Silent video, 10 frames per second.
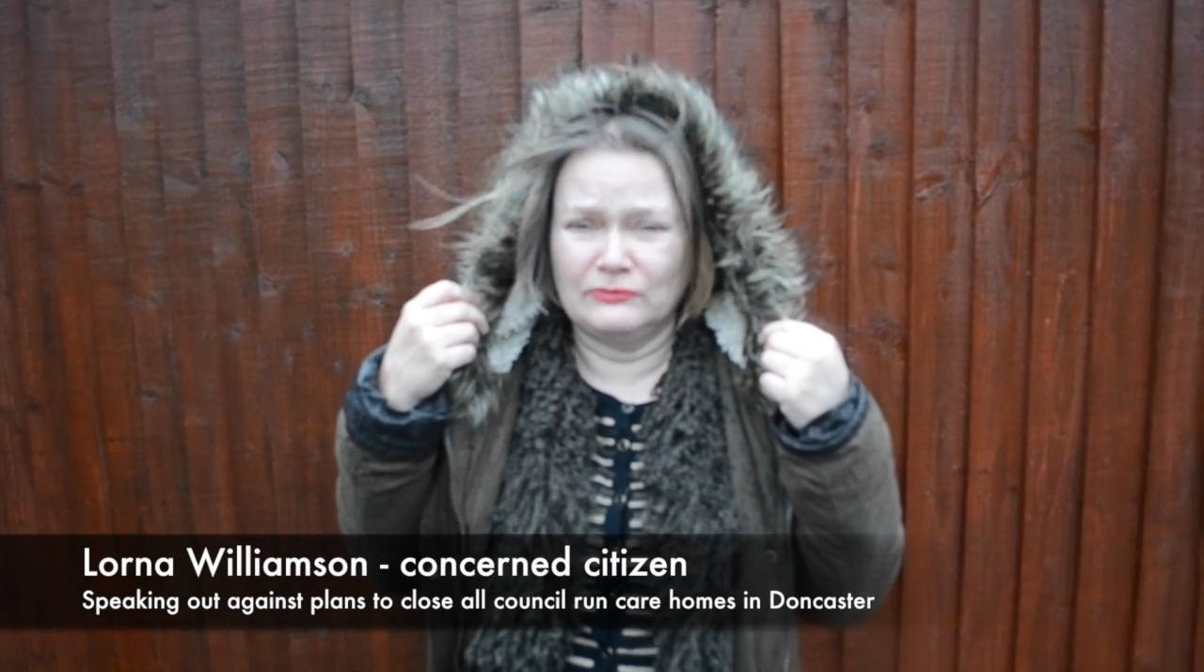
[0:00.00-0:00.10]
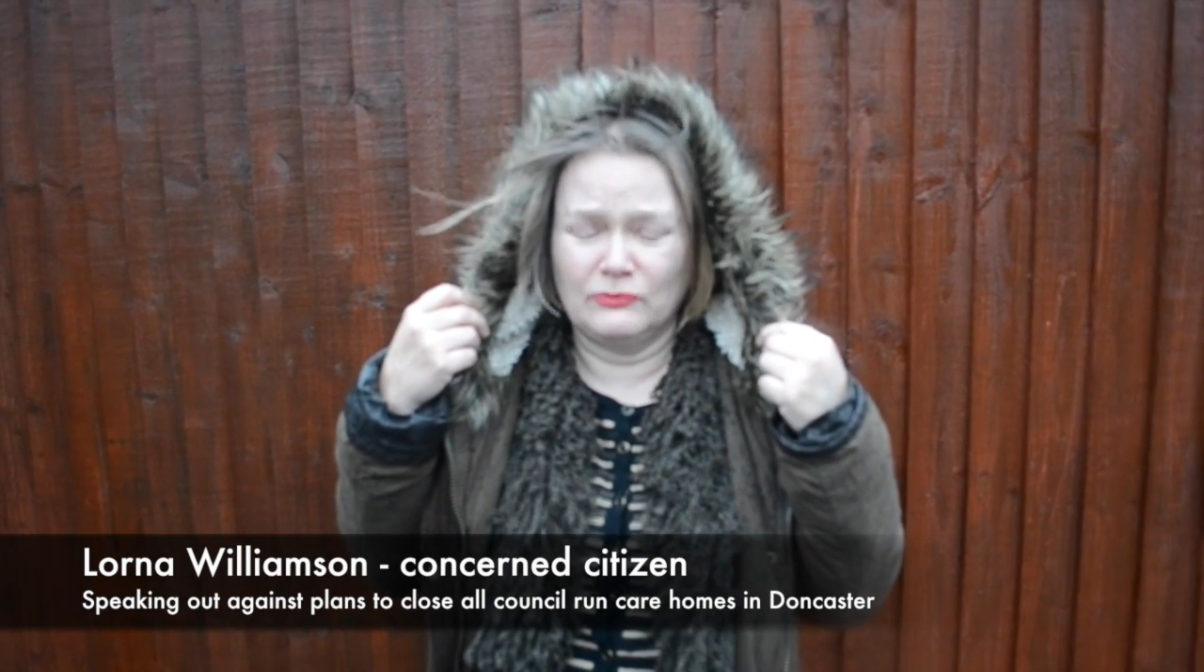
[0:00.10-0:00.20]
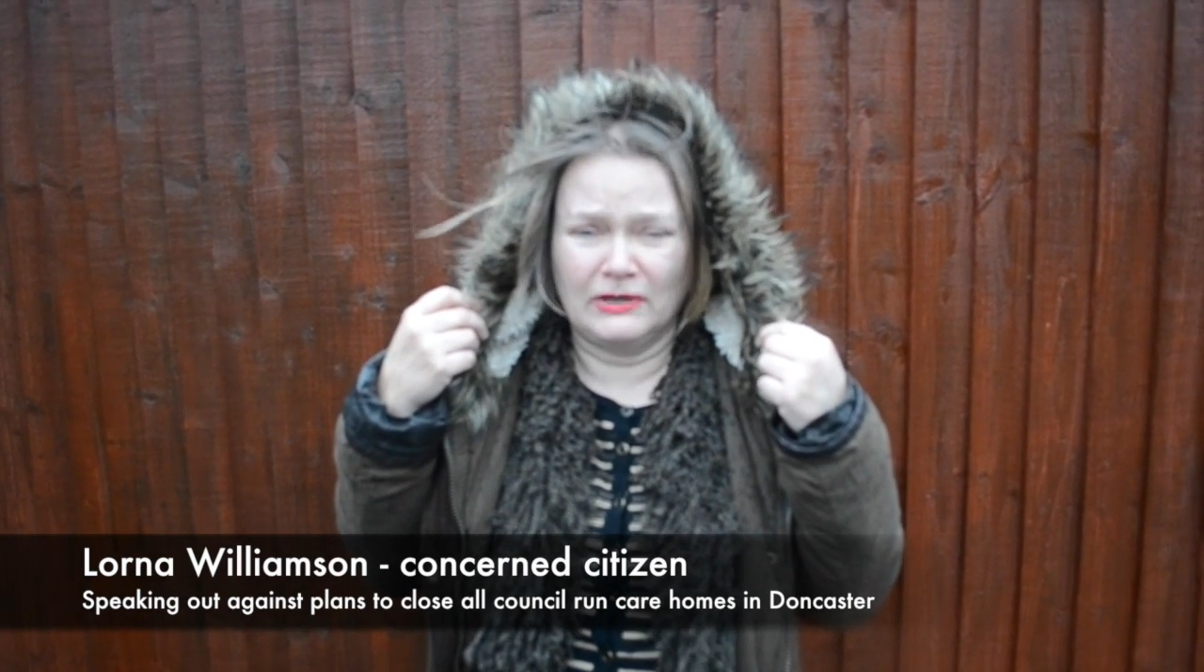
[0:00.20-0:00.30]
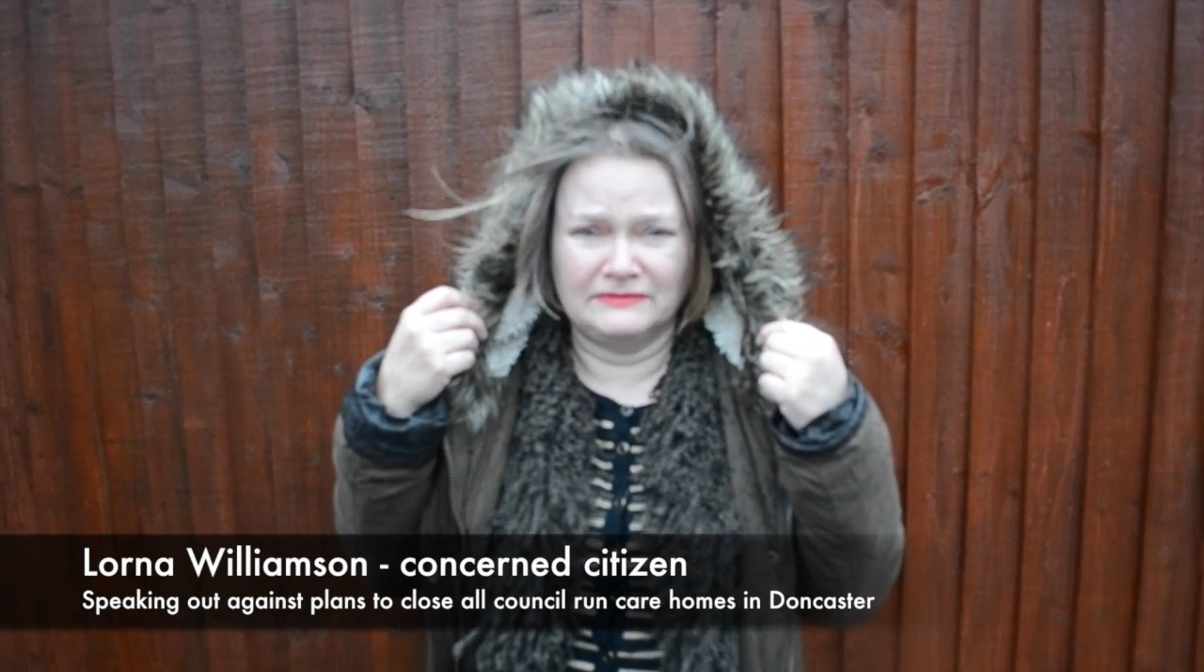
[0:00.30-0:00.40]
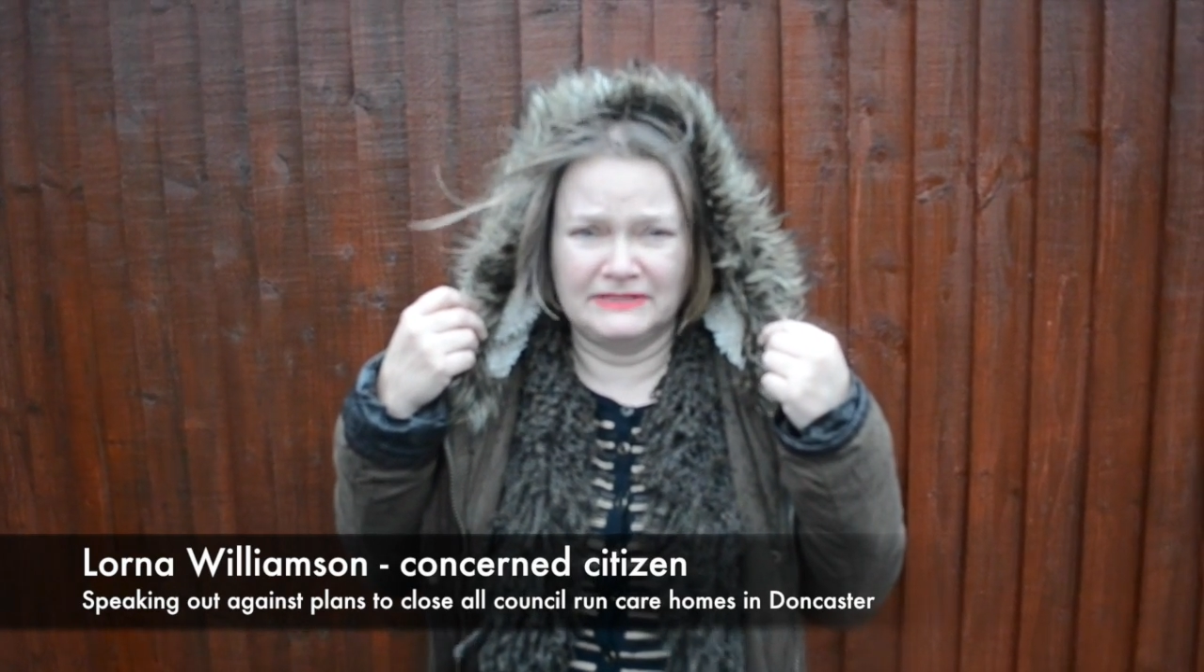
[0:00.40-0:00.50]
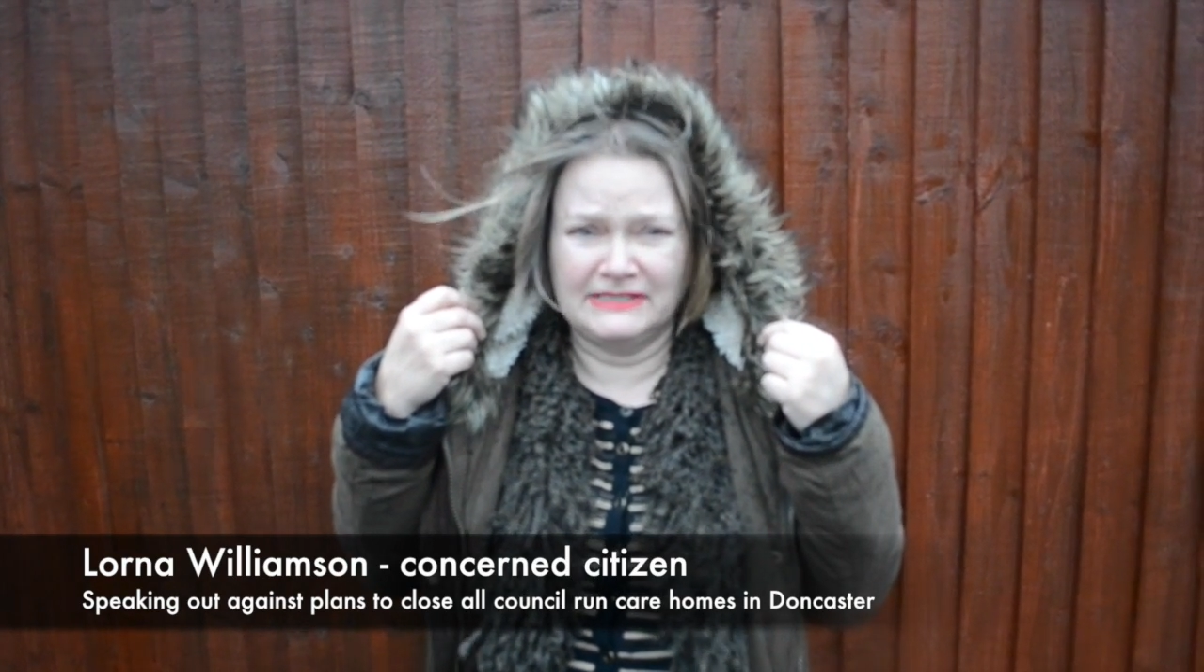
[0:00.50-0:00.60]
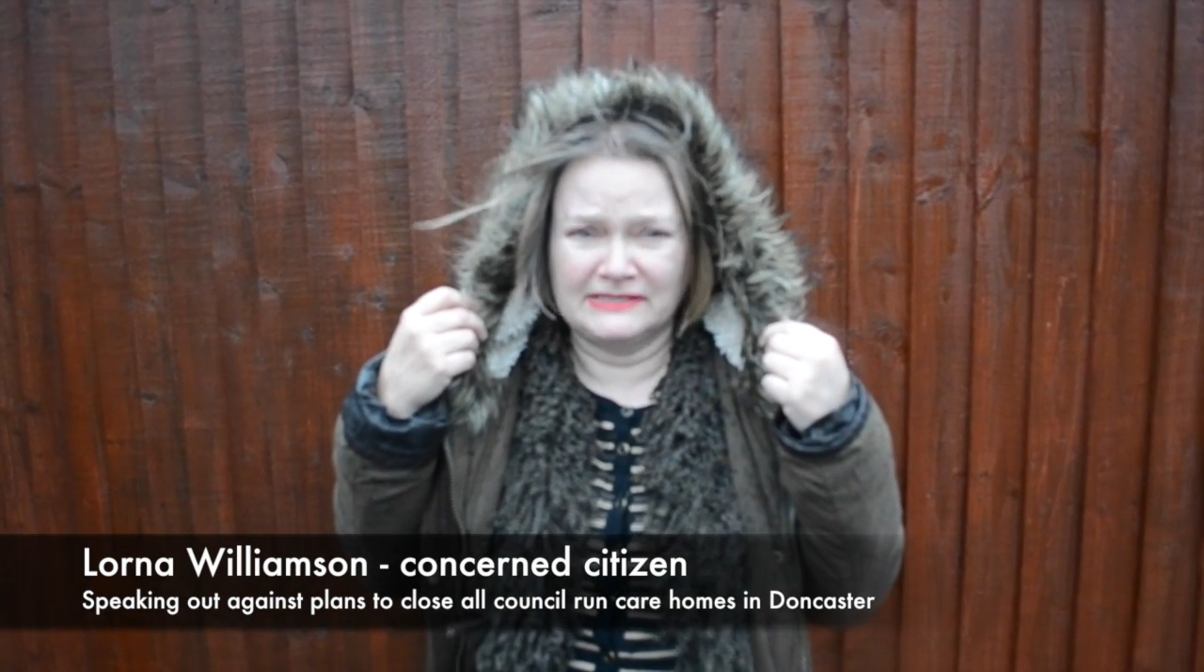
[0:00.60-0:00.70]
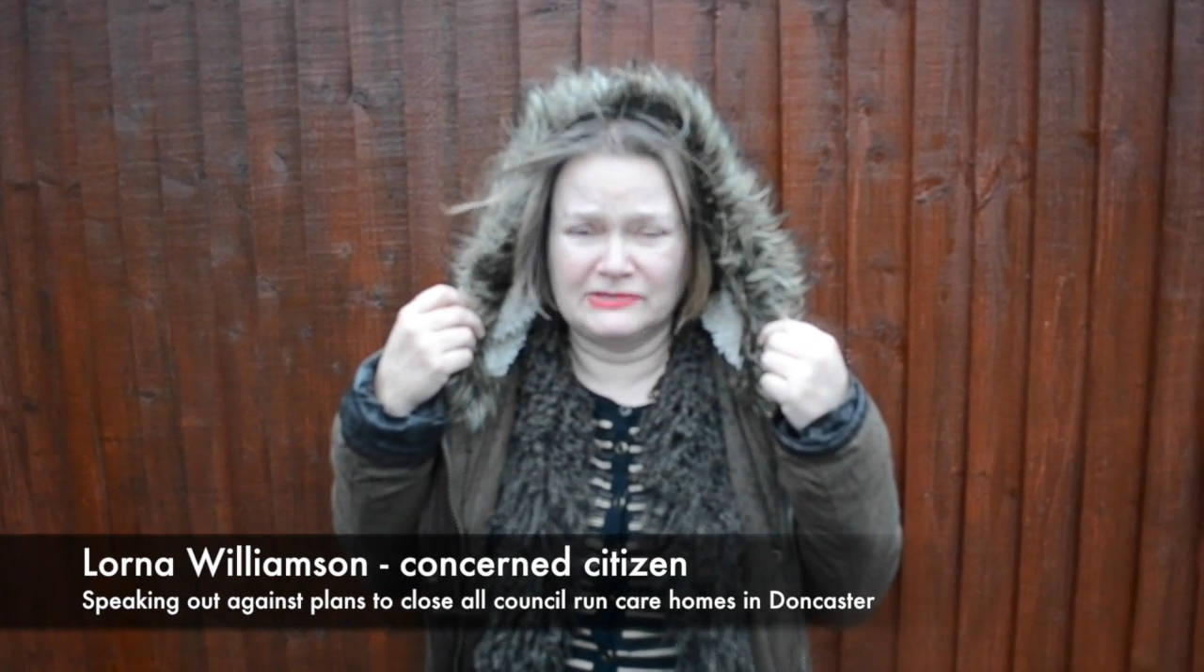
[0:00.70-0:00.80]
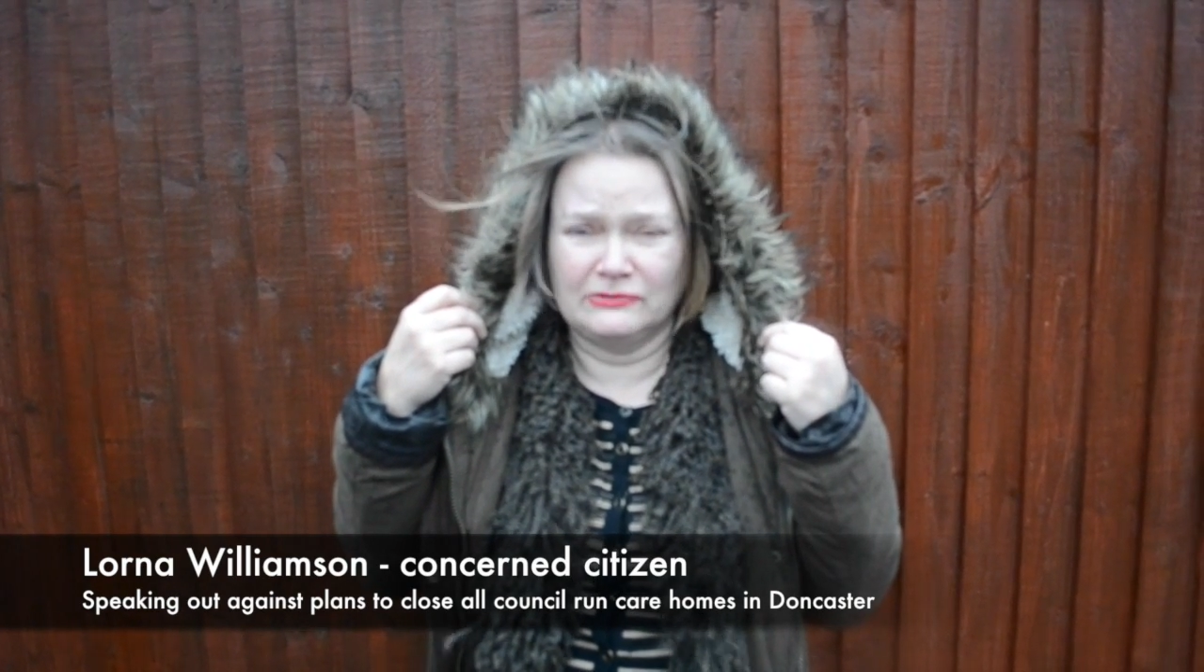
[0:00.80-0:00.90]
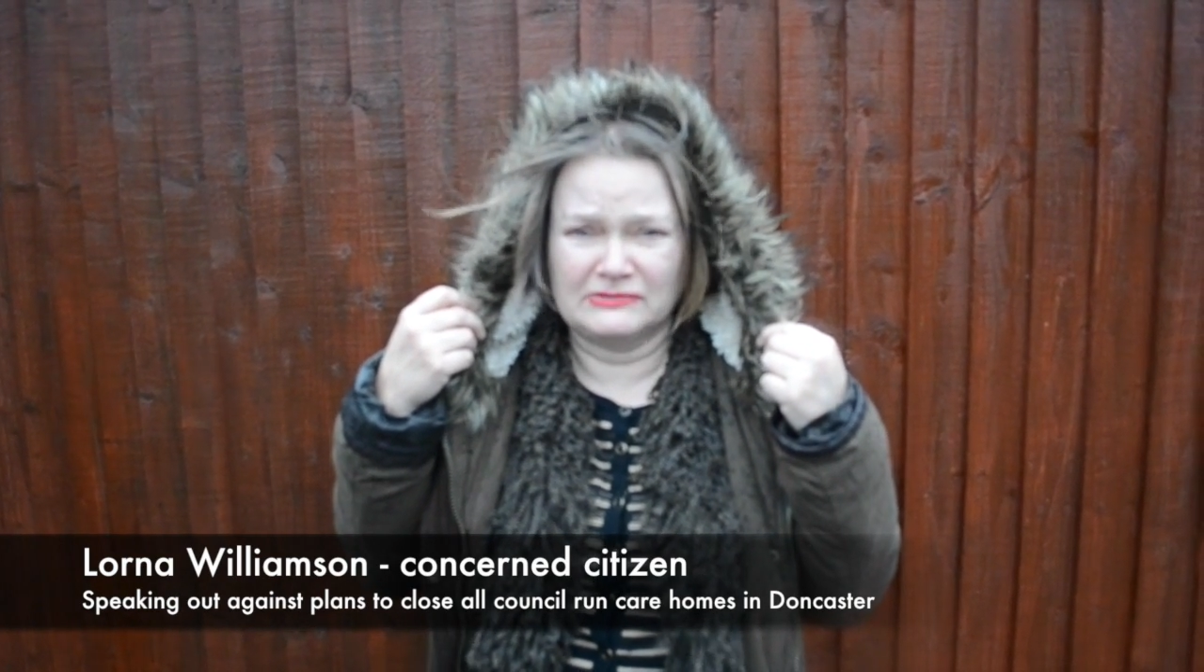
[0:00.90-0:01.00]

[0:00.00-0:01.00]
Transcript: that want these